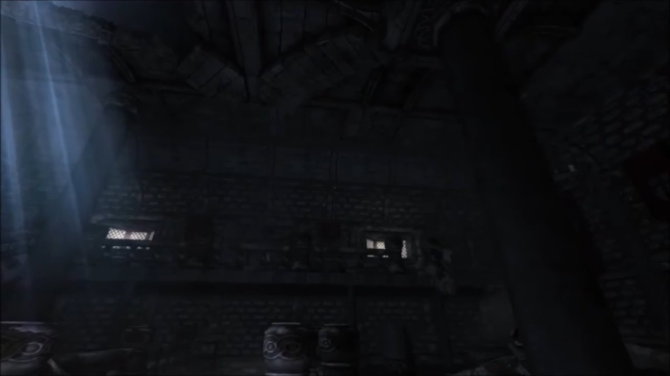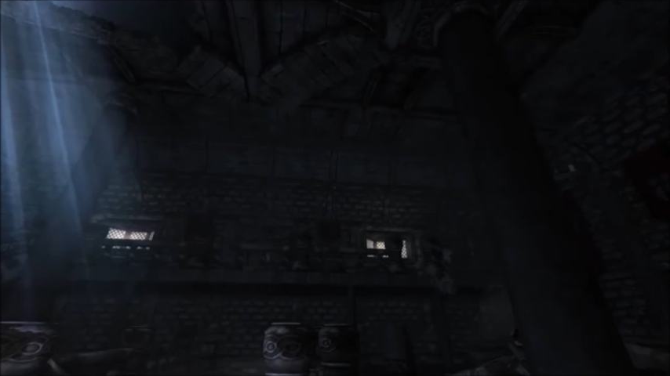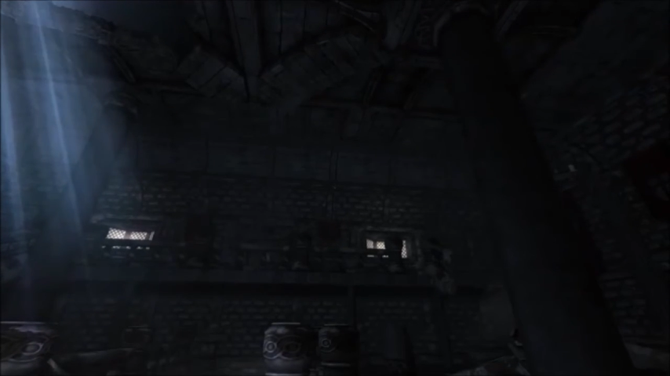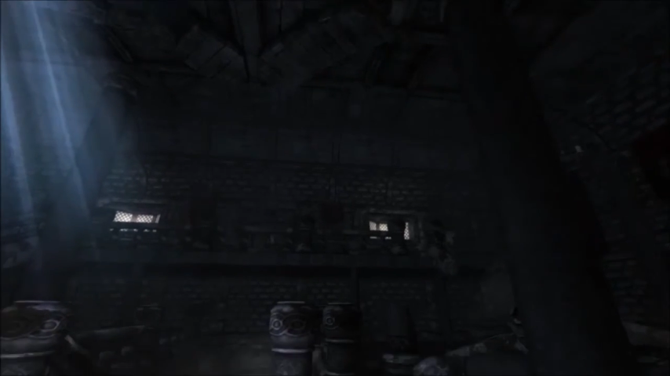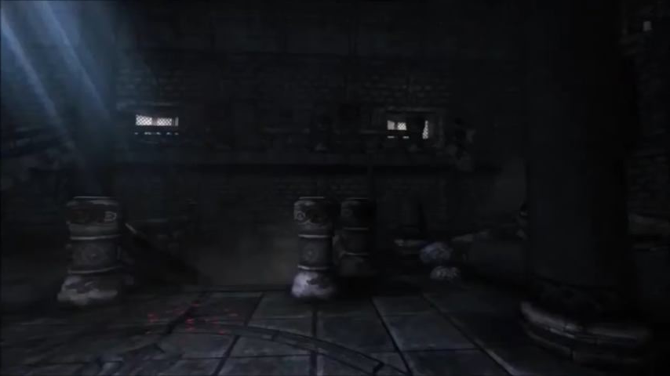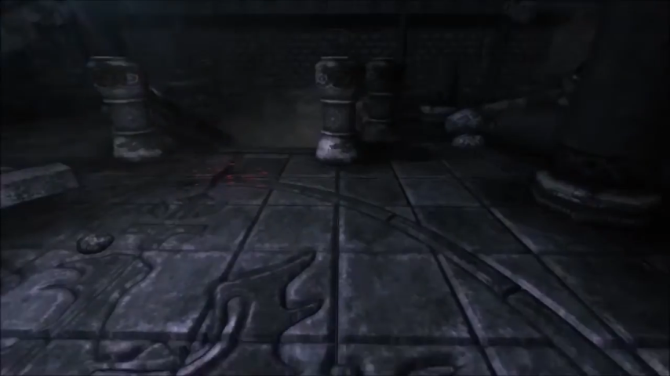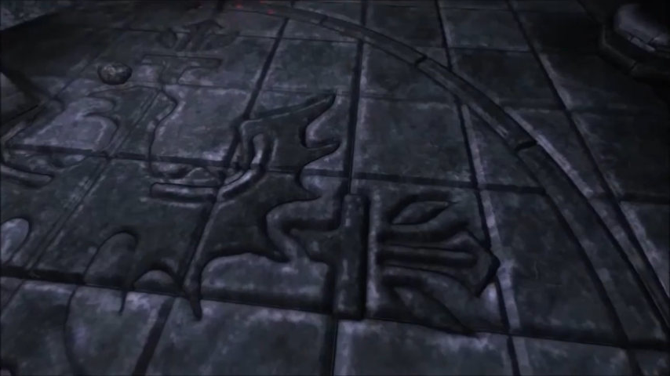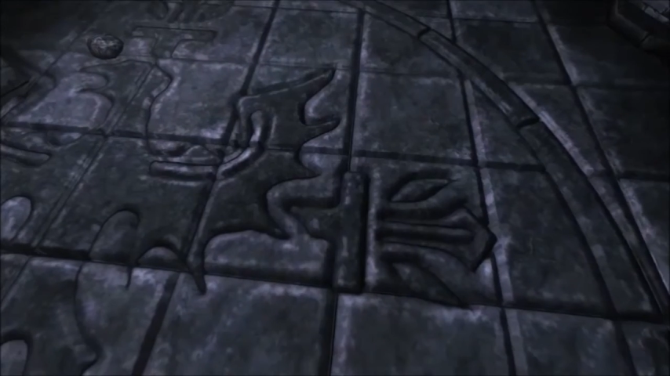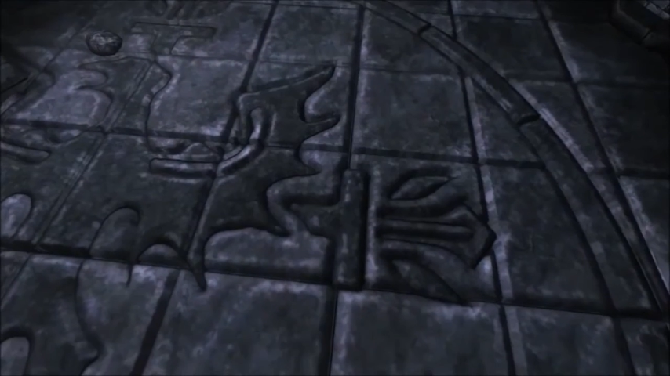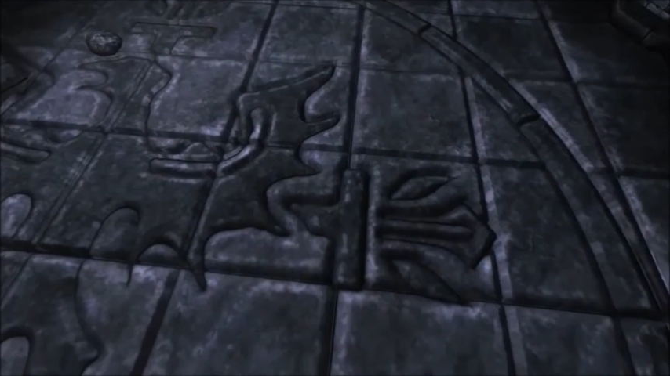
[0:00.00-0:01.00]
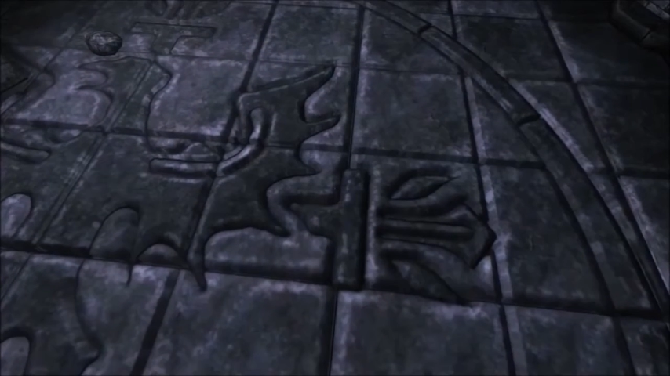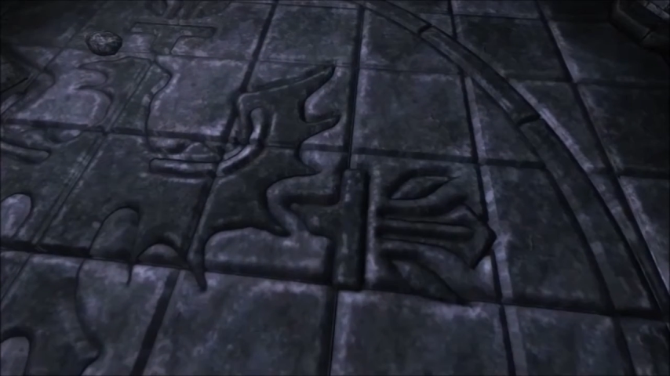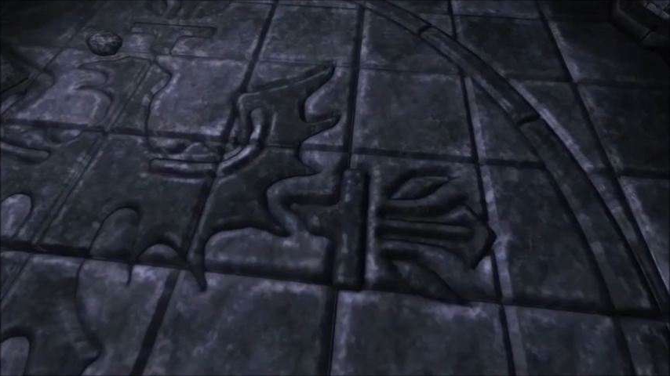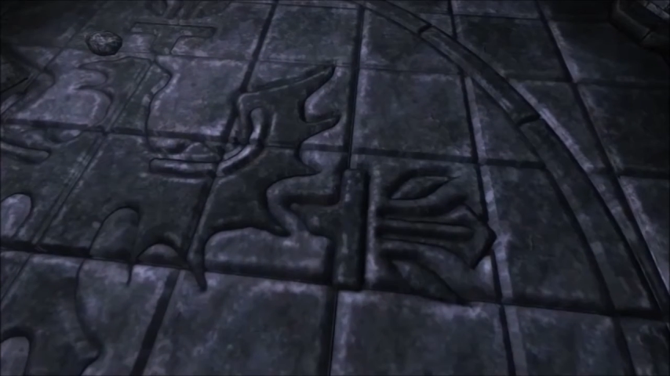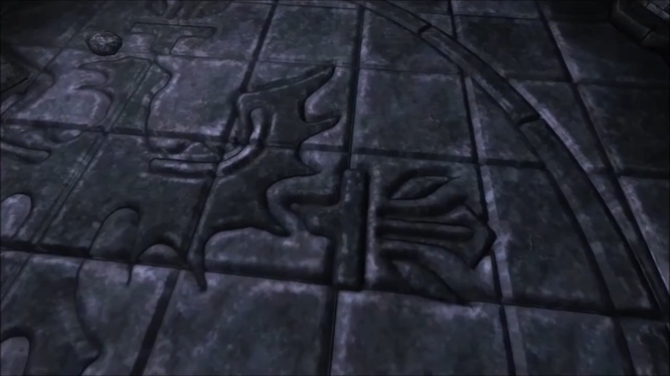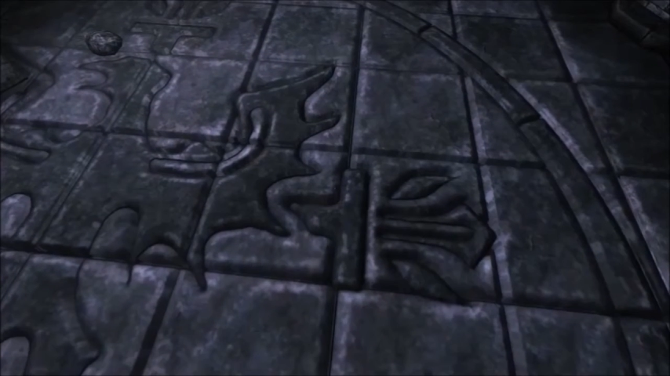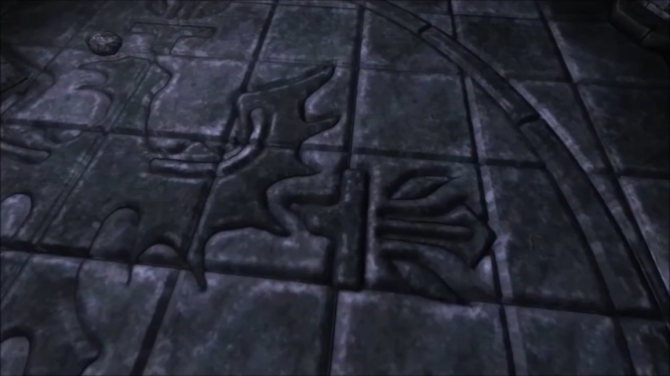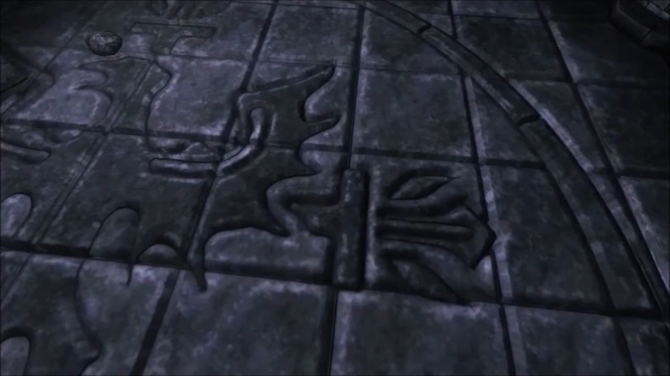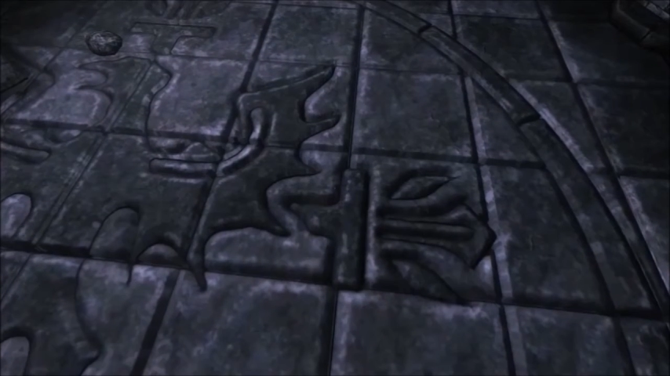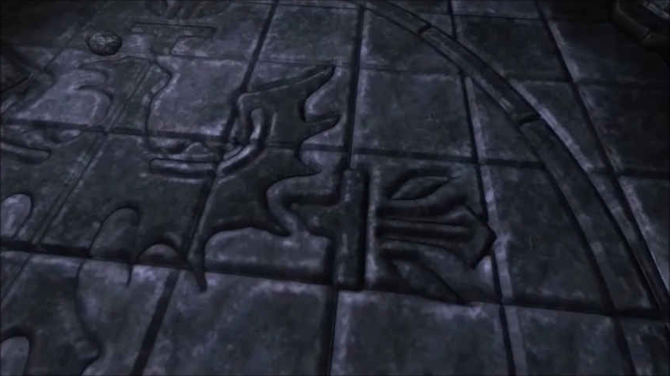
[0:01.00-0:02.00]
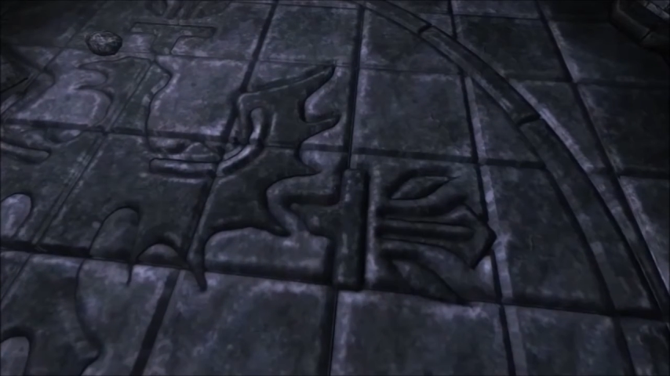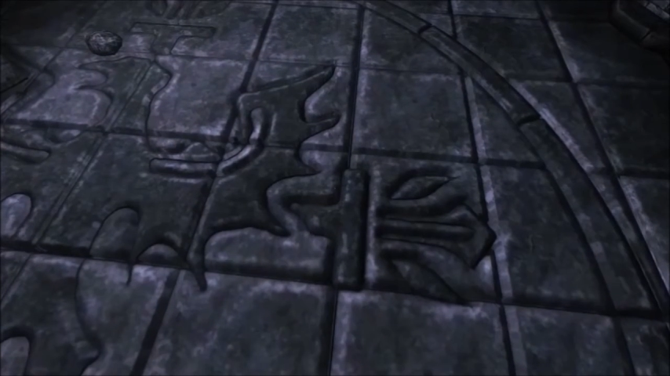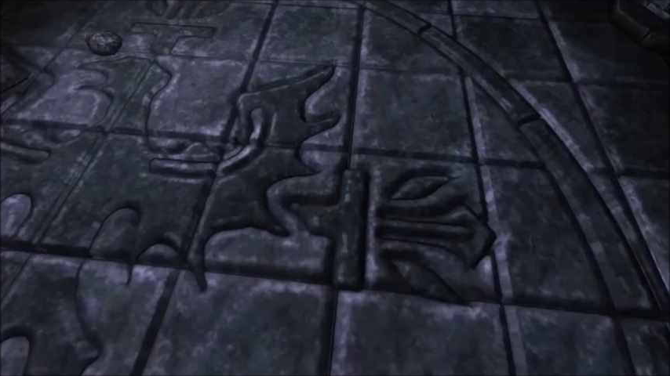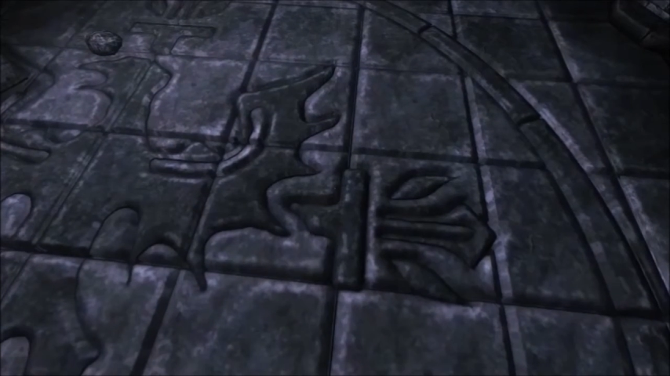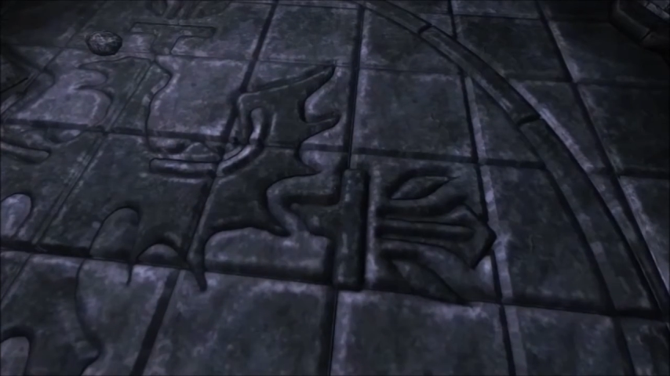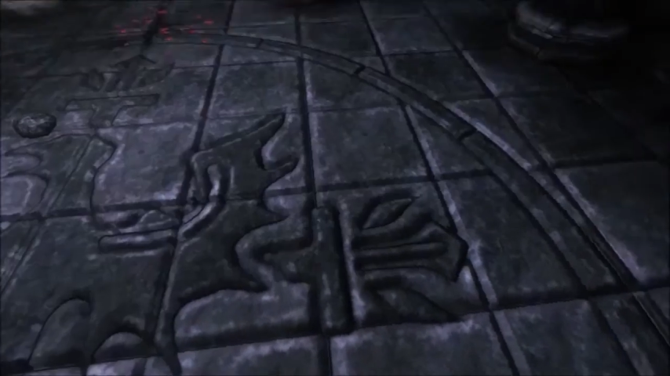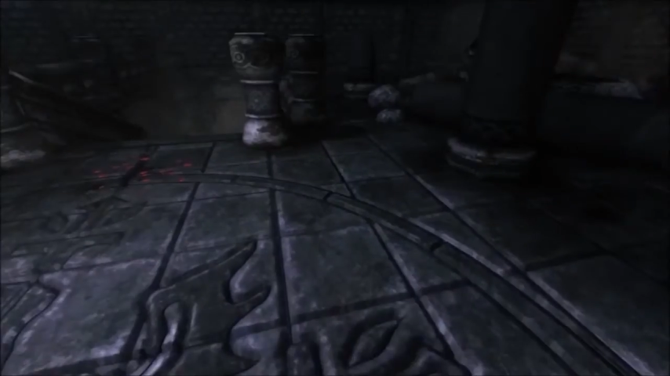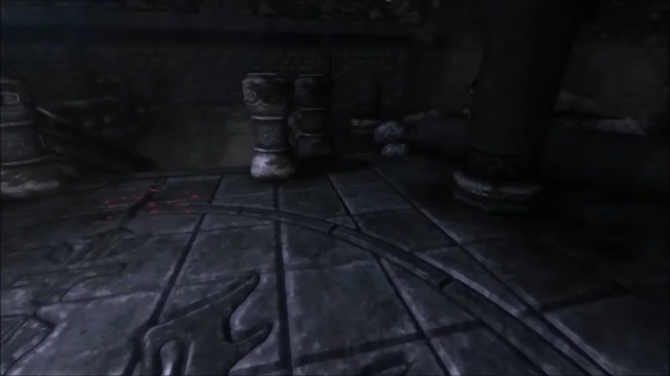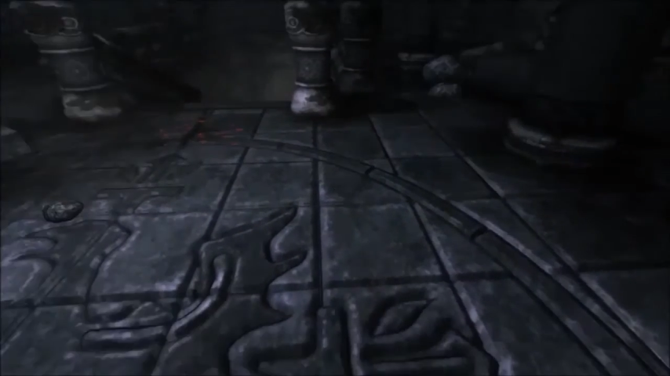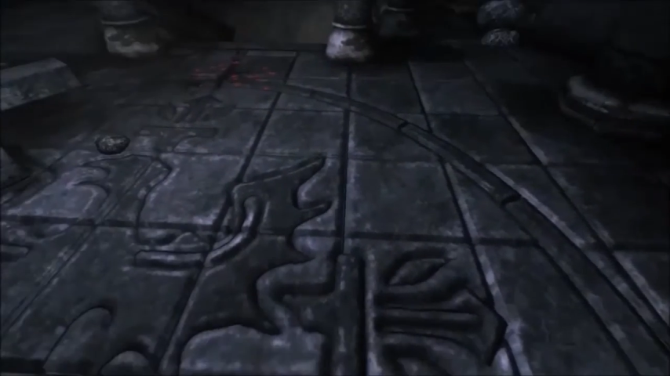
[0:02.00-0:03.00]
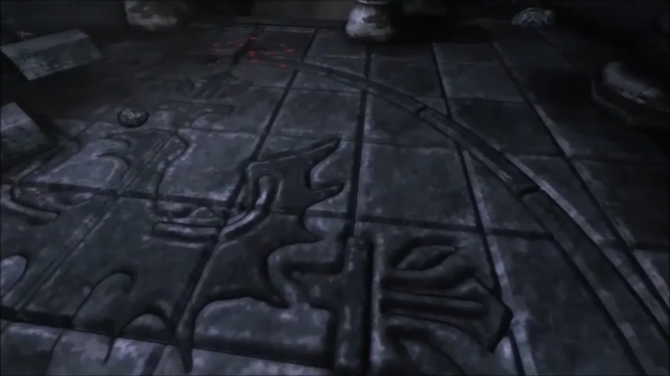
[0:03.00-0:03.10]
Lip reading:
No face is visible, so there are no lips to read.